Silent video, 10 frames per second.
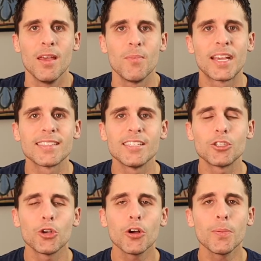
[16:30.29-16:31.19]
Because
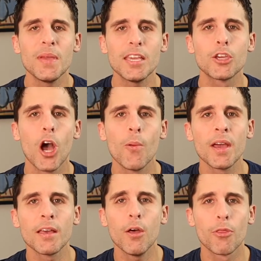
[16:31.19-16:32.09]
it took me
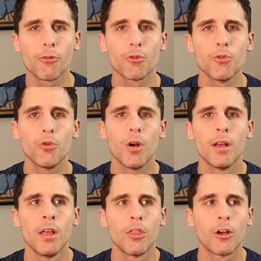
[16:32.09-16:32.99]
going through
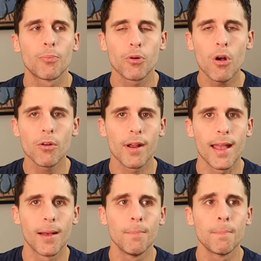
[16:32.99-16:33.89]
the
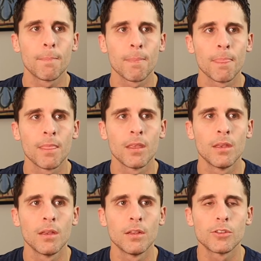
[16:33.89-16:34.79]
program
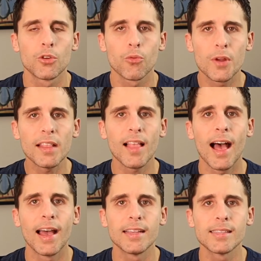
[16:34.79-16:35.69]
to
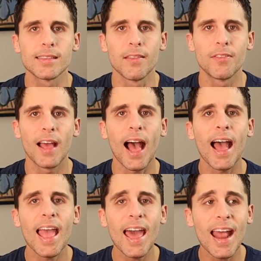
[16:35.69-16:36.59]
realize that
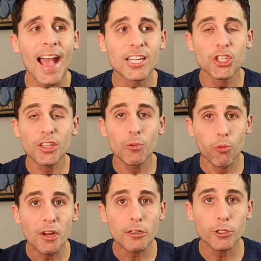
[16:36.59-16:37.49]
I had actually
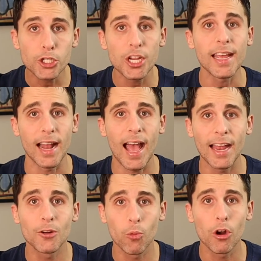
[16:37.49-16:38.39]
real shit I
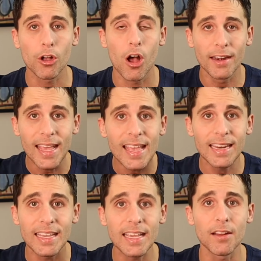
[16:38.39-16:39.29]
had to work on in
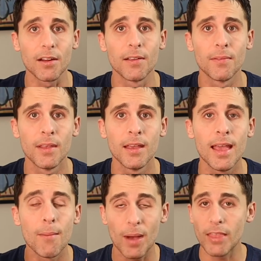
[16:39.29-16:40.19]
here.
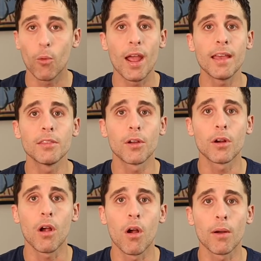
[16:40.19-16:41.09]
And by the way,
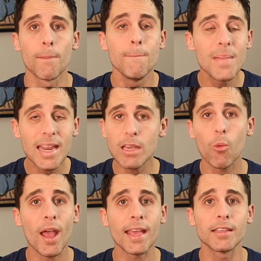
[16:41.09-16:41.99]
there are many
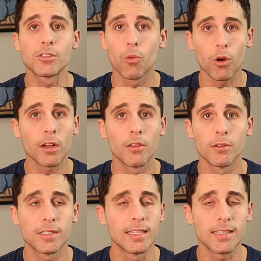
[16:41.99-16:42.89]
ways to work on
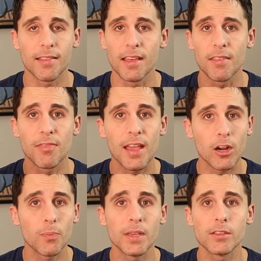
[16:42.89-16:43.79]
those things. I think
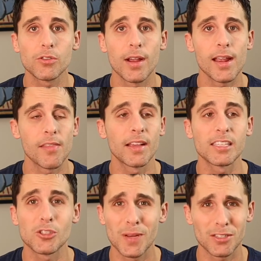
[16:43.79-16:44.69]
therapy is great. I think
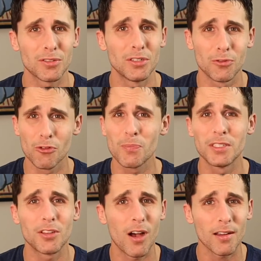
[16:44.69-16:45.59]
especially group
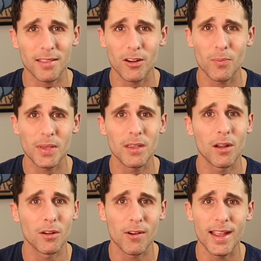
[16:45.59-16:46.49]
and talk therapy
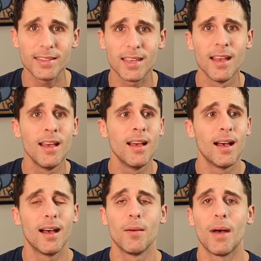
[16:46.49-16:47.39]
are great.
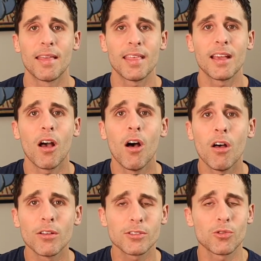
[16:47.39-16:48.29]
I think
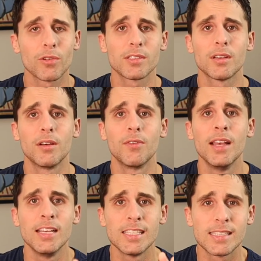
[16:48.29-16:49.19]
all sorts of
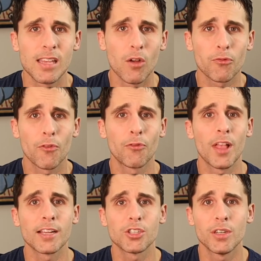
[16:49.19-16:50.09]

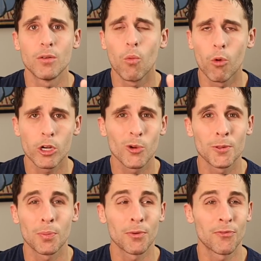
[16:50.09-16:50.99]
self-reflection, work
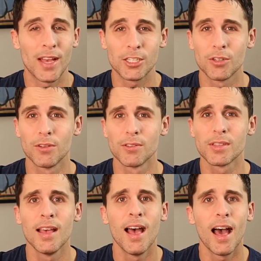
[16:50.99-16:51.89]
with
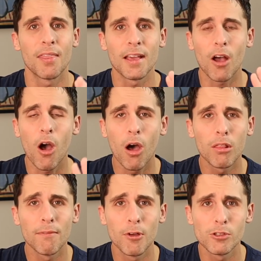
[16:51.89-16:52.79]
professionals, I think
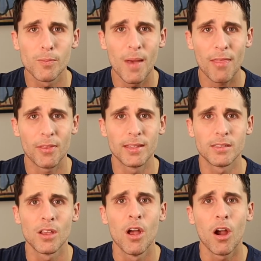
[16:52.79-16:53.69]
all of those
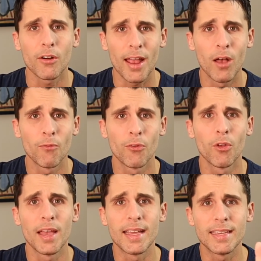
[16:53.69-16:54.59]
methods are
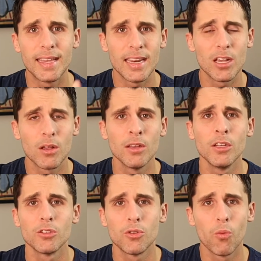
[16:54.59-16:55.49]
helpful in getting
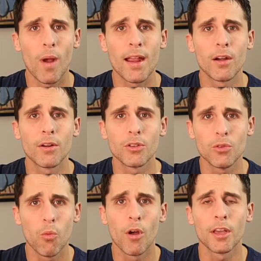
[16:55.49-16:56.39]
to where
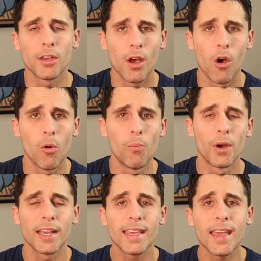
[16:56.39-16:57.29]
you want to go.
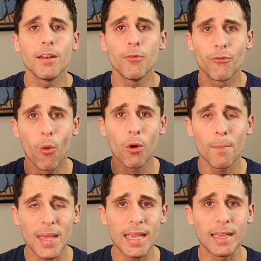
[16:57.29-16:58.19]
But again, for
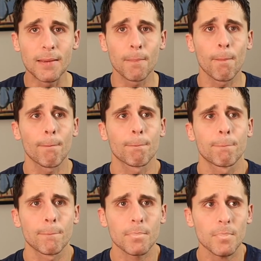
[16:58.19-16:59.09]
me,
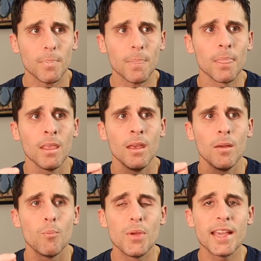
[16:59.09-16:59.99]

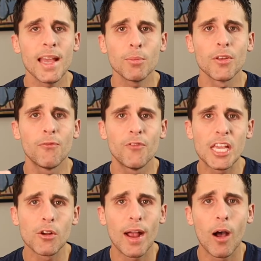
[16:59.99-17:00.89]
being able to
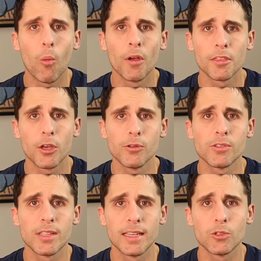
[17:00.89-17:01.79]
figure out what
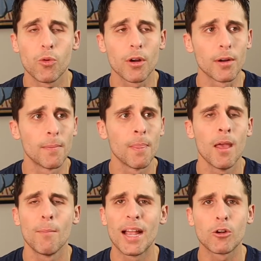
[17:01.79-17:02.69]
those things were,
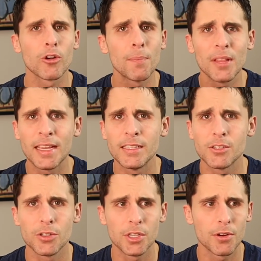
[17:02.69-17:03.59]
my crippling
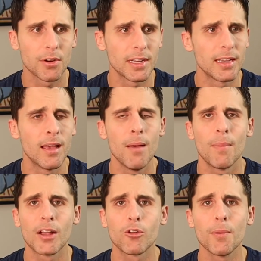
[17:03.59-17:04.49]
insecurity,
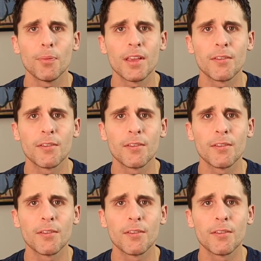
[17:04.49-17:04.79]
my crippling